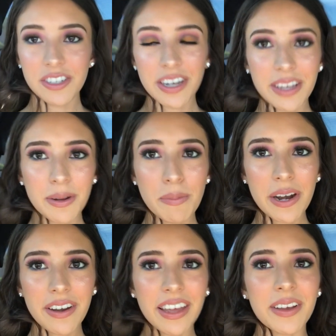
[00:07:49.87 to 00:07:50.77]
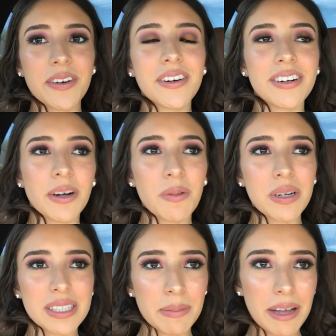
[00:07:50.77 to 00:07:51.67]
try to get a better angle
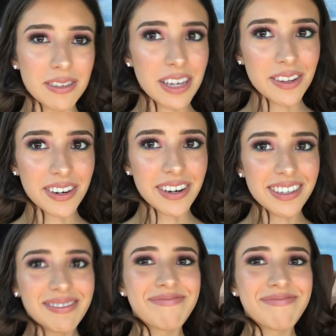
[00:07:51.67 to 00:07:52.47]
once I'm outside of the car.